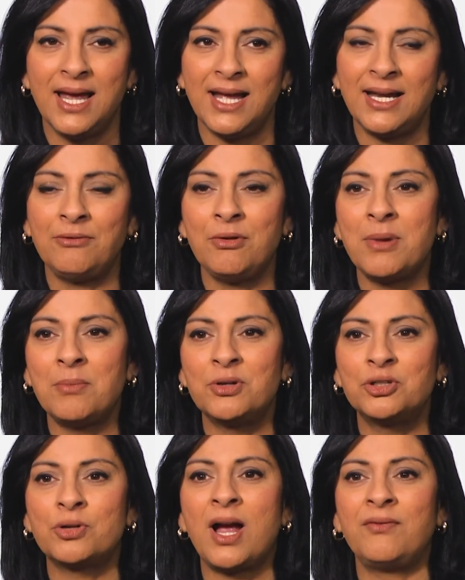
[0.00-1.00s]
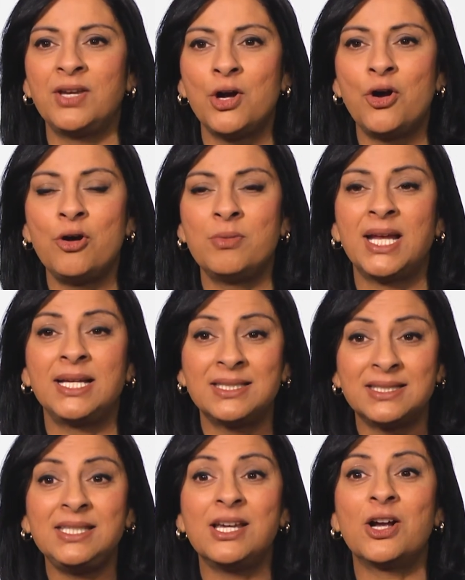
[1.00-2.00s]
and i remember driving home and i'd
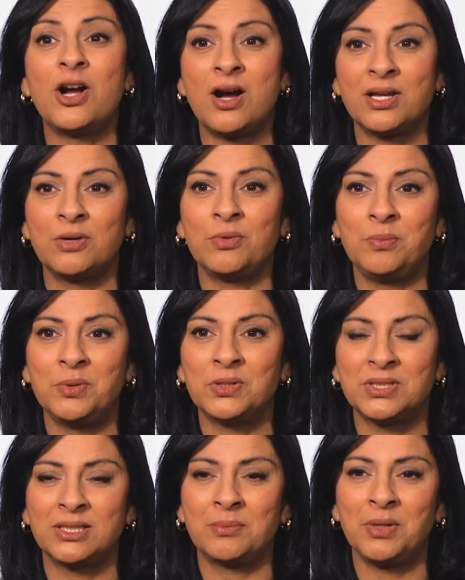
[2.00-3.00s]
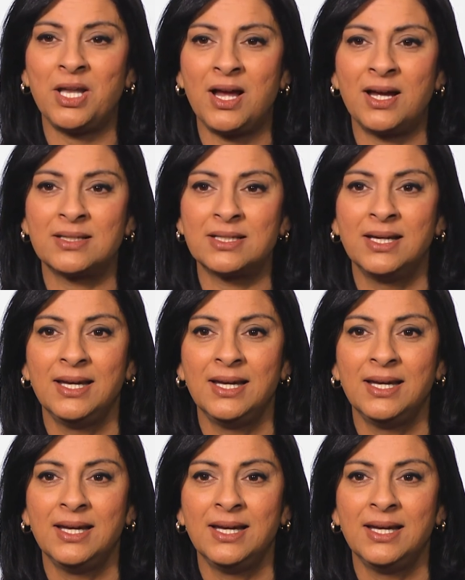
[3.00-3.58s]
see a car that we built at the plant